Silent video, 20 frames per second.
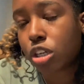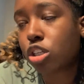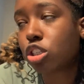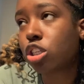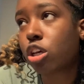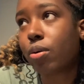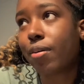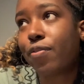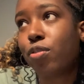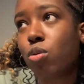
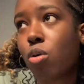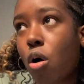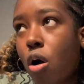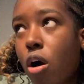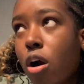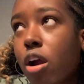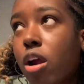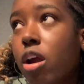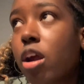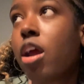So if you
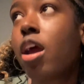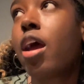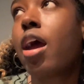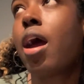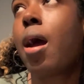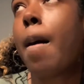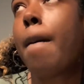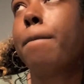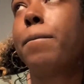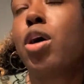are
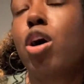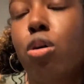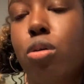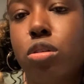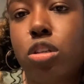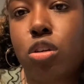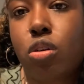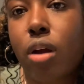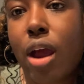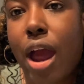
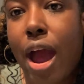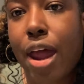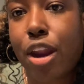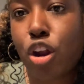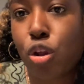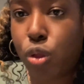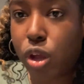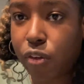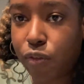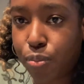post-grad and you're
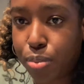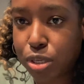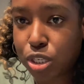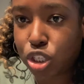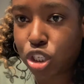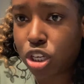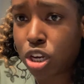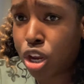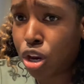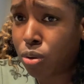looking for a
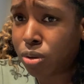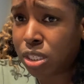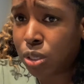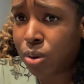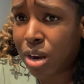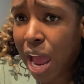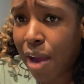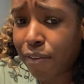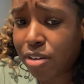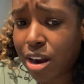position and you don't see one
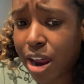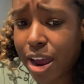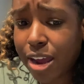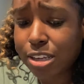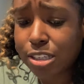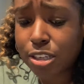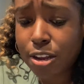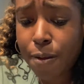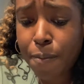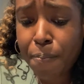advertised,